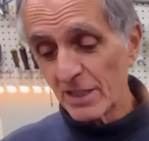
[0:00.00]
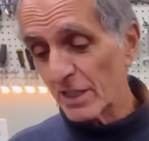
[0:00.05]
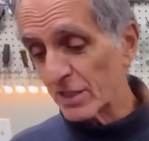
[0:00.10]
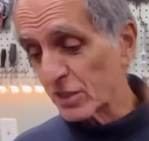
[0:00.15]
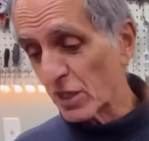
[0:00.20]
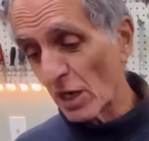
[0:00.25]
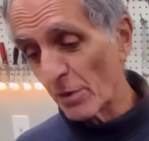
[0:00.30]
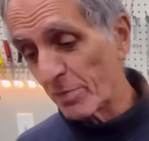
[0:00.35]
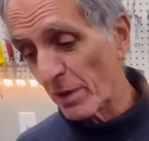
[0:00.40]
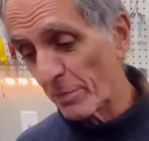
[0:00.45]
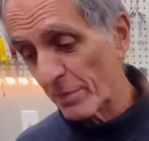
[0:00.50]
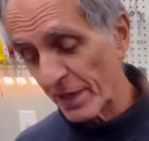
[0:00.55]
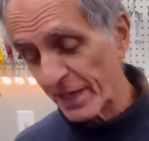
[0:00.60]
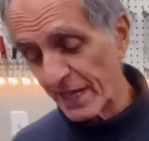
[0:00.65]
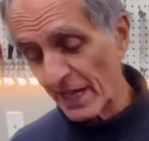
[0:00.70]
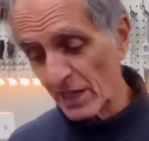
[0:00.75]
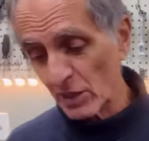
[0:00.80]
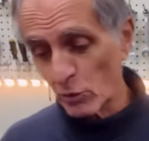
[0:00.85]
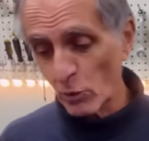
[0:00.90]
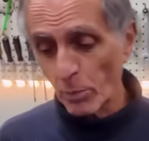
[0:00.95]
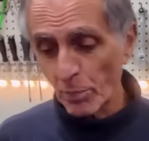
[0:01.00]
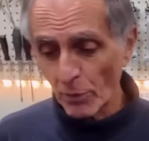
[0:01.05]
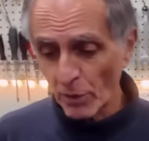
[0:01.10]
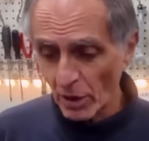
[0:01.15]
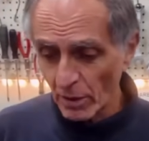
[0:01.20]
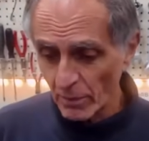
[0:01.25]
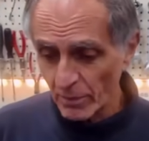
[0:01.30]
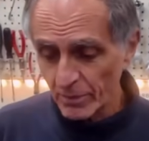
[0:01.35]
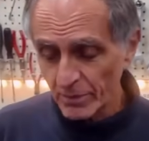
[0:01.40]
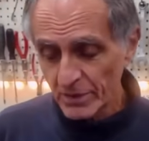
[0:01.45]
it's got to be a mechanical
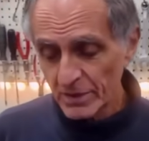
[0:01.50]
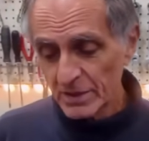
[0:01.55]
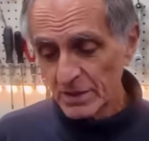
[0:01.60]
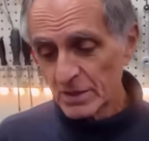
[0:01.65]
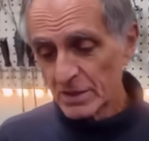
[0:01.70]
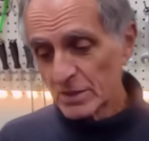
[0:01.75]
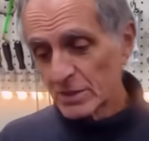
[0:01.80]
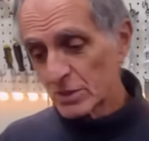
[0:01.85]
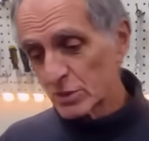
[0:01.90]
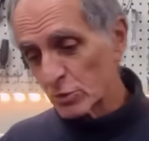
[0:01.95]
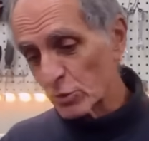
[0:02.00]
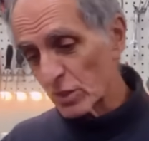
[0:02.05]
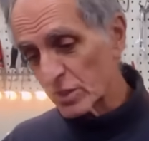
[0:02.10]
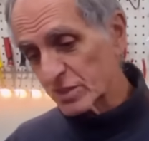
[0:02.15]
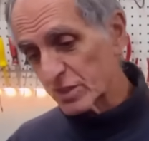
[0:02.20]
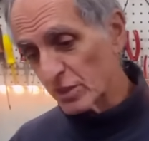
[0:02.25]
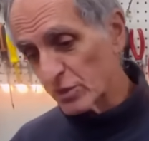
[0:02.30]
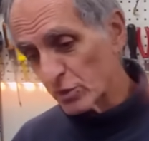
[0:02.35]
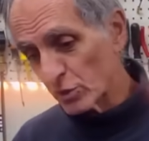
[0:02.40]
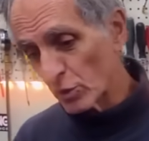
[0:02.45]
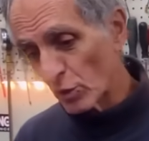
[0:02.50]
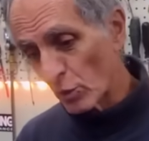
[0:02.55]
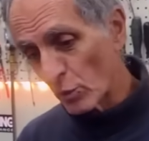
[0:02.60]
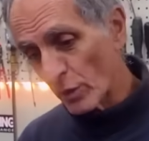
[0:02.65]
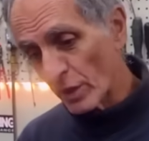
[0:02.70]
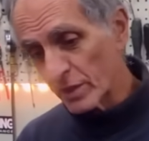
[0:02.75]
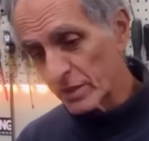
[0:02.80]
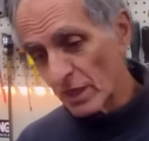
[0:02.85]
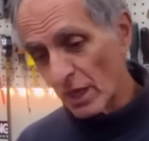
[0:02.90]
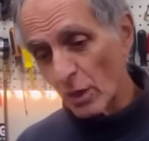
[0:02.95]
problem. So I said, you know
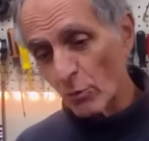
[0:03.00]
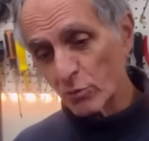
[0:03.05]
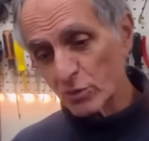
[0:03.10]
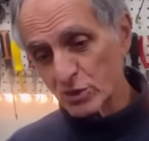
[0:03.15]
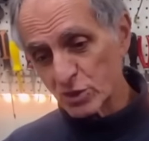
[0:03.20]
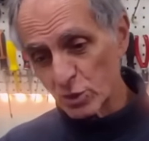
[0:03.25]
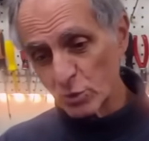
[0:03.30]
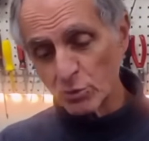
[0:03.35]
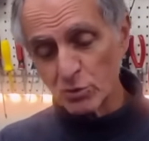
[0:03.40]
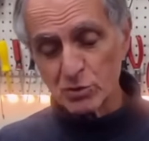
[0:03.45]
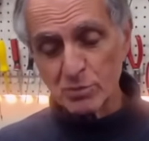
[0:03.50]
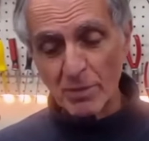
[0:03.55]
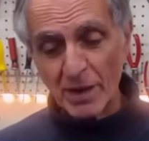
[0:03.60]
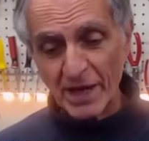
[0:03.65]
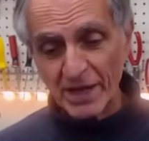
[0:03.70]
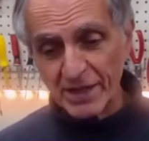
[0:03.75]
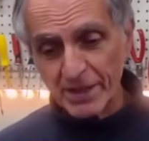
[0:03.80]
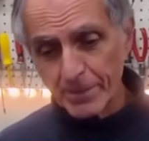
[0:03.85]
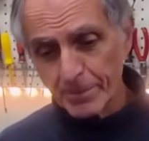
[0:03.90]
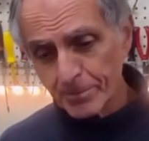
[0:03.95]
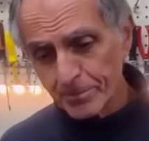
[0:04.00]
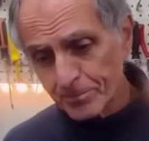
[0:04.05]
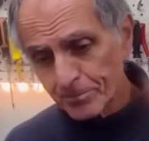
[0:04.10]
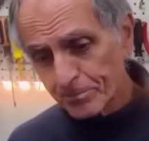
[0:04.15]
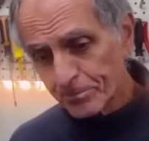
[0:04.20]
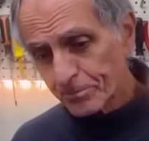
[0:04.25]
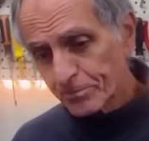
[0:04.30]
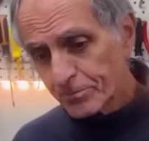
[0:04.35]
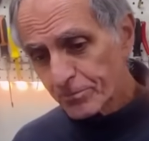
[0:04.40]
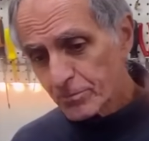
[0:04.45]
what? I was here with Manny
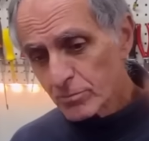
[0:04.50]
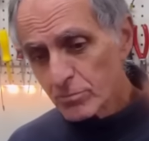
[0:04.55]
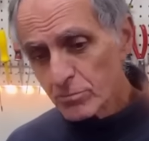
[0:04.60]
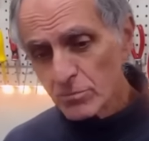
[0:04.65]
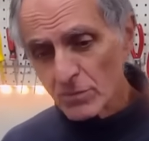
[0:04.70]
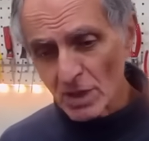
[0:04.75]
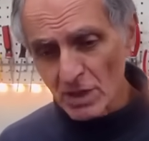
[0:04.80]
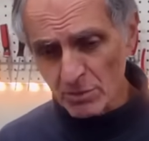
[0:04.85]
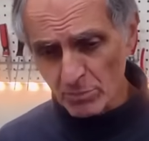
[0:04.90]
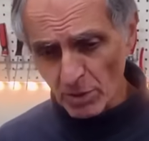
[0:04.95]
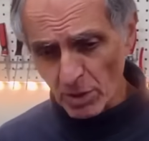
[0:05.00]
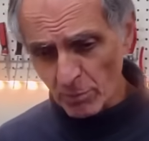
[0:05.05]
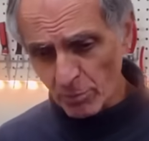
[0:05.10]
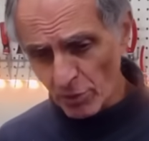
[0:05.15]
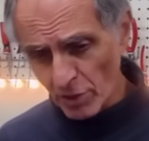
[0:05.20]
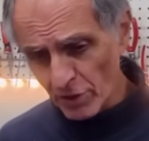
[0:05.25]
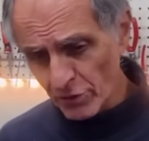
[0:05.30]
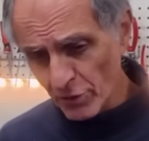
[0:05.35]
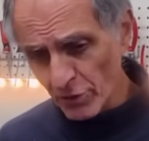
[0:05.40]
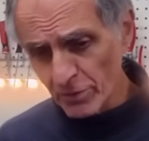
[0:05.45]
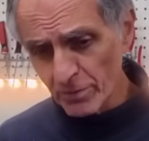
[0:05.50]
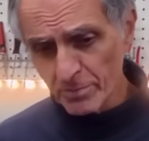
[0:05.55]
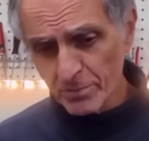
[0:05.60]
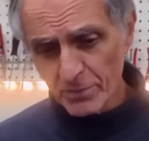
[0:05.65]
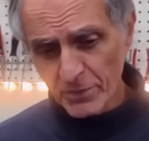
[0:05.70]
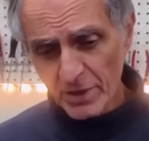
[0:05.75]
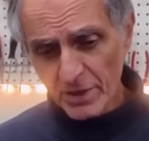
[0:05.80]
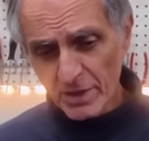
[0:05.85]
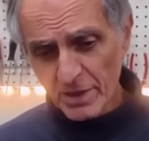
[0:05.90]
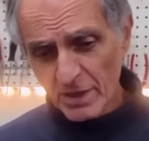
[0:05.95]
and my brother.
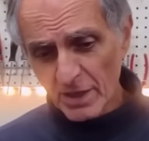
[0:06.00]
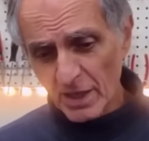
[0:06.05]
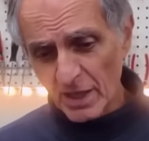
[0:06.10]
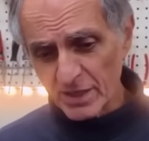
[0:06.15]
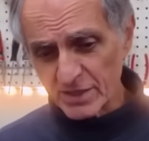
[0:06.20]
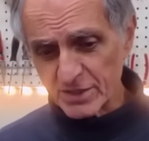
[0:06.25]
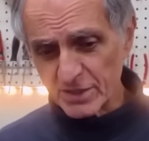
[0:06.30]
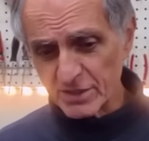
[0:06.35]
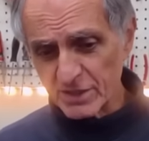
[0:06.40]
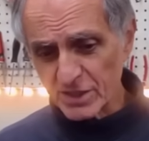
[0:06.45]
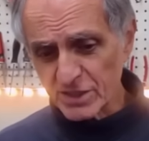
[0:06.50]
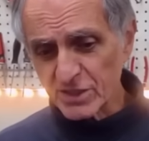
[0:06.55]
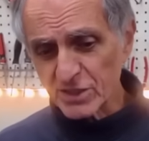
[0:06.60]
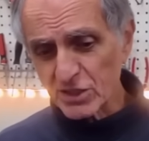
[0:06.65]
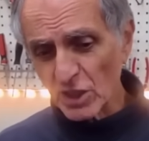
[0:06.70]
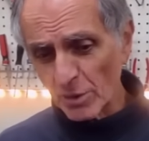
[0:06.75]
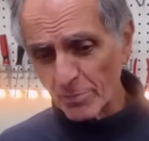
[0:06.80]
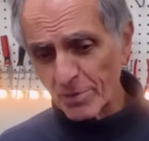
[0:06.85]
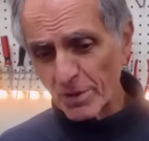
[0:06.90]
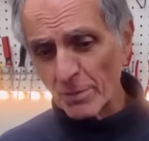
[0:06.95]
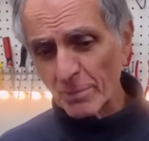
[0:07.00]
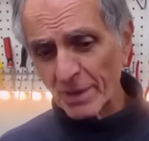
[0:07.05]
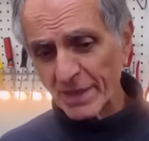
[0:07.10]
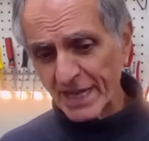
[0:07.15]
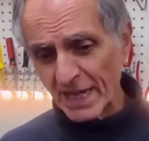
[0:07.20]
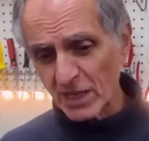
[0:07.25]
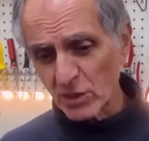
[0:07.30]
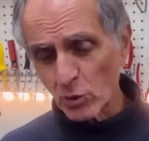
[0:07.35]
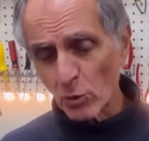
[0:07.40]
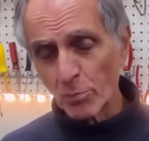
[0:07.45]
I said, this is going to be a
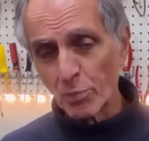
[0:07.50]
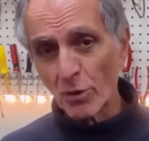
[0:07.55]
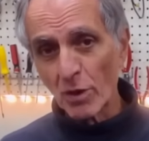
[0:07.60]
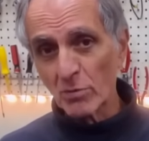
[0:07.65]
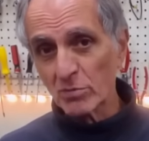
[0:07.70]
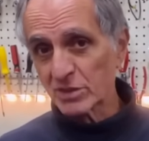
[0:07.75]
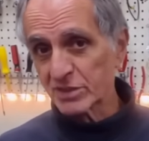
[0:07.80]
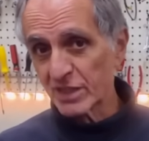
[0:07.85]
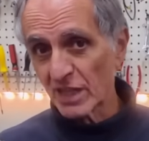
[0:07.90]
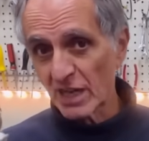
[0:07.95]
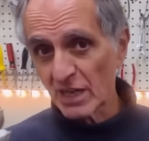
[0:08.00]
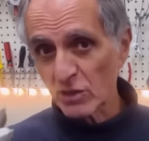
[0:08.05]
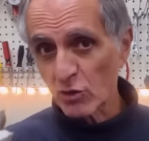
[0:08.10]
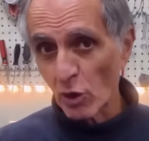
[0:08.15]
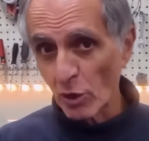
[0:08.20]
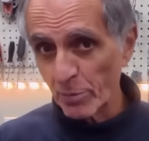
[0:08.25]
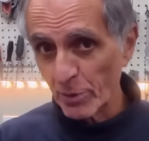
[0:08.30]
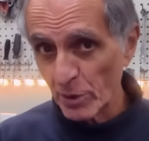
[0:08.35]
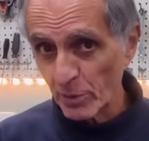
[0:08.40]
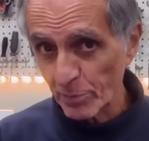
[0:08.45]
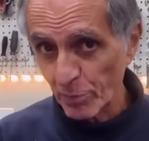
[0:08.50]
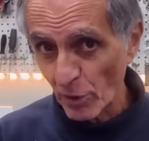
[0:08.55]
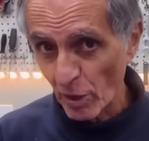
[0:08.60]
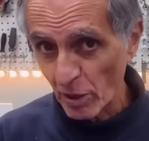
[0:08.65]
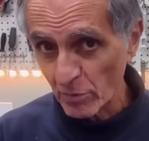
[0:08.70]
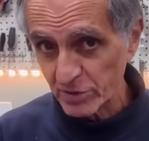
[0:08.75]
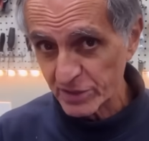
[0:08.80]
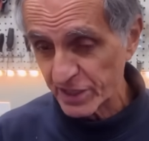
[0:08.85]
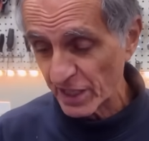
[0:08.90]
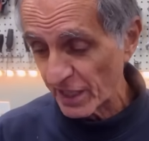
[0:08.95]
mechanical problem. It's not a carburetor
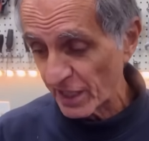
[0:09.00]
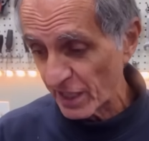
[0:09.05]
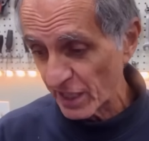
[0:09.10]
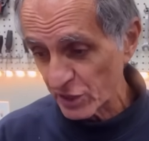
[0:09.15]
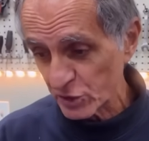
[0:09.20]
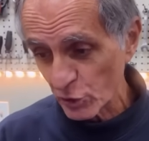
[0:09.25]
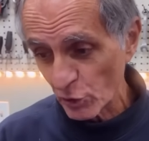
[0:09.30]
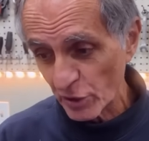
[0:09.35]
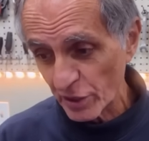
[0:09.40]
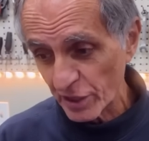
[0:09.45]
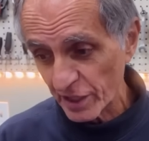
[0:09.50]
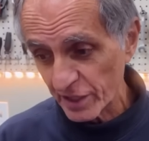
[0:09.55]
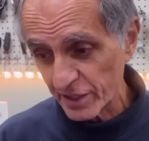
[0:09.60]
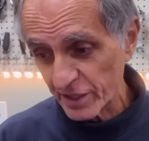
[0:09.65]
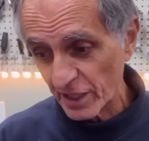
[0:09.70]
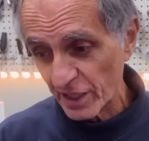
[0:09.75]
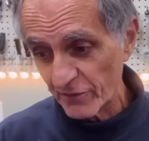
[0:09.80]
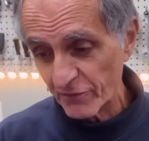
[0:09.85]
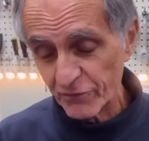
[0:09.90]
problem. It's not an electronic